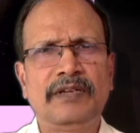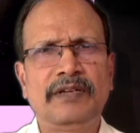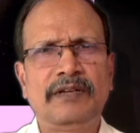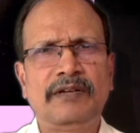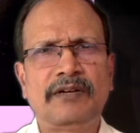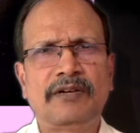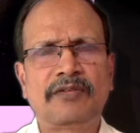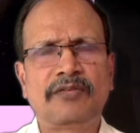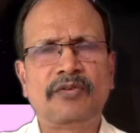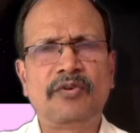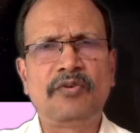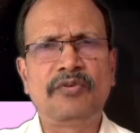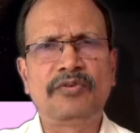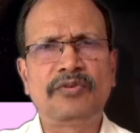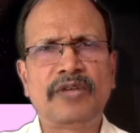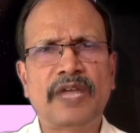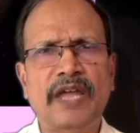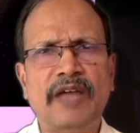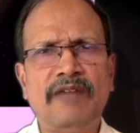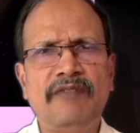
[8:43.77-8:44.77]
are known
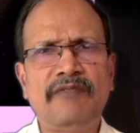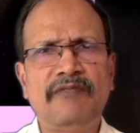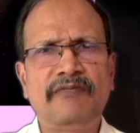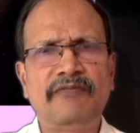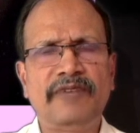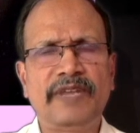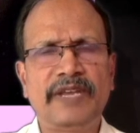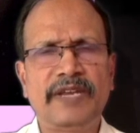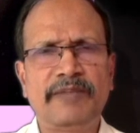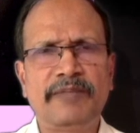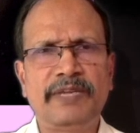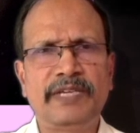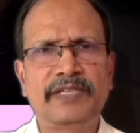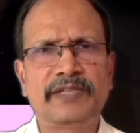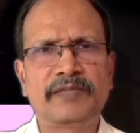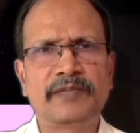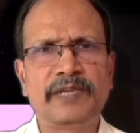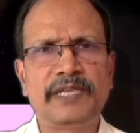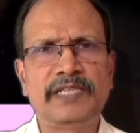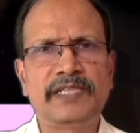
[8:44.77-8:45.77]
to have very big
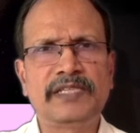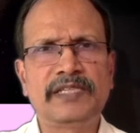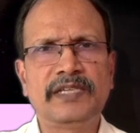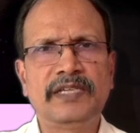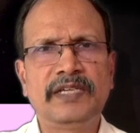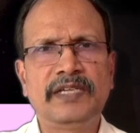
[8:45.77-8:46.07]
spleens.